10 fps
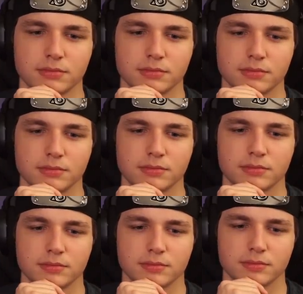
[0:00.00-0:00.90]

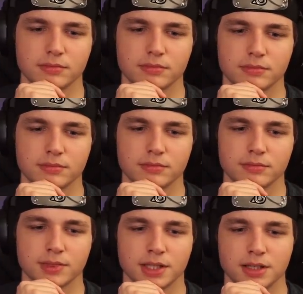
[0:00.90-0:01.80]
No one is speaking in this clip.